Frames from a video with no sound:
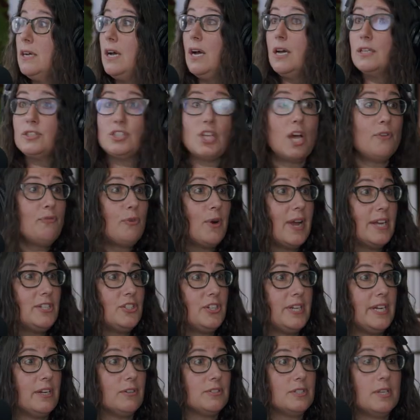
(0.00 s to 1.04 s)
uh, software
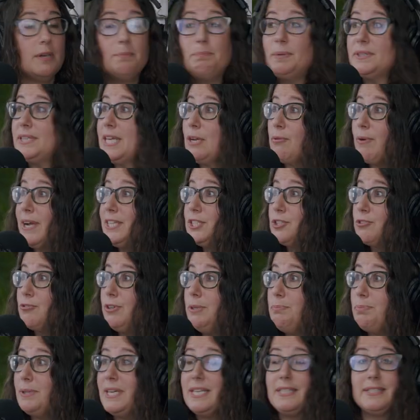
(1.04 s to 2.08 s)
engineers, but they write
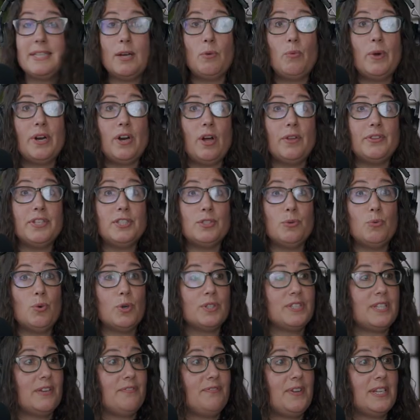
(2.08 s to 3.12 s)
screenplays that win all these
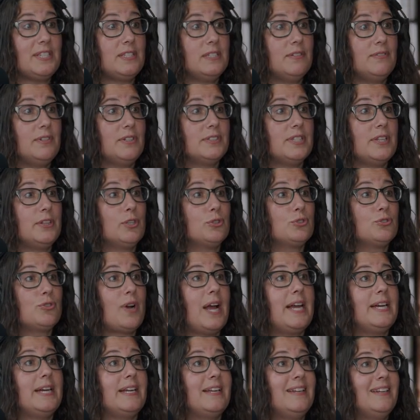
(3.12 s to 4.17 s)
awards at festivals, and they're
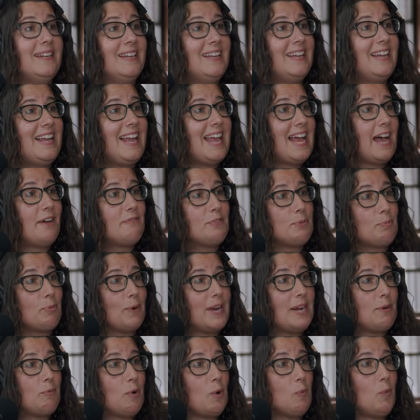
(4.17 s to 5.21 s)
trying to have the
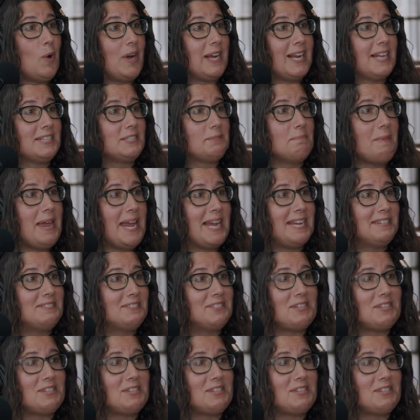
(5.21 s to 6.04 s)
break where one gets made.